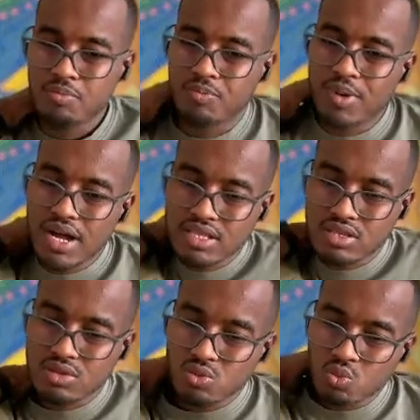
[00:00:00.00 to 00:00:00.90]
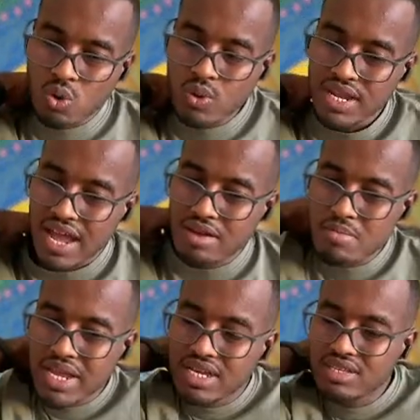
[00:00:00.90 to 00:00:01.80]
But what we can
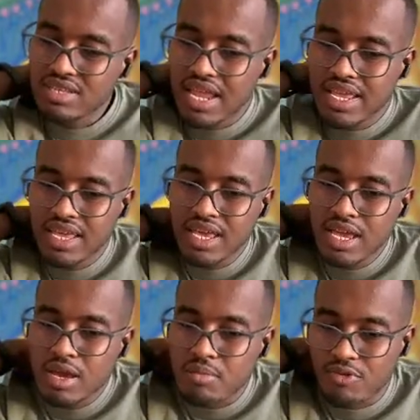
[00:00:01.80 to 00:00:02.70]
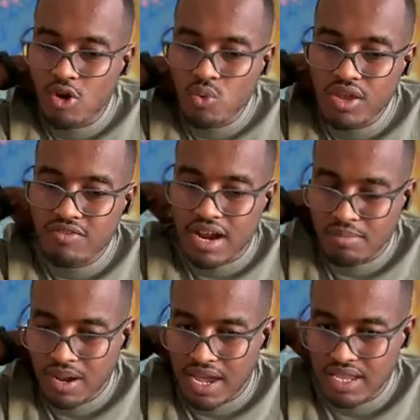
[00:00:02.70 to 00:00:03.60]
make it is like, before we even
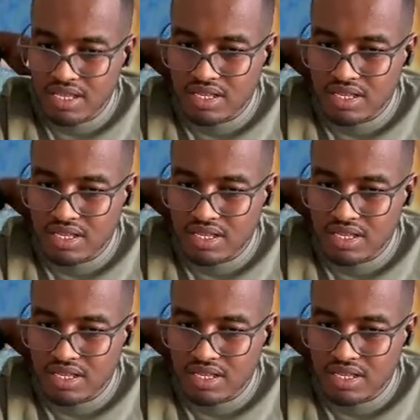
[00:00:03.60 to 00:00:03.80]
apply,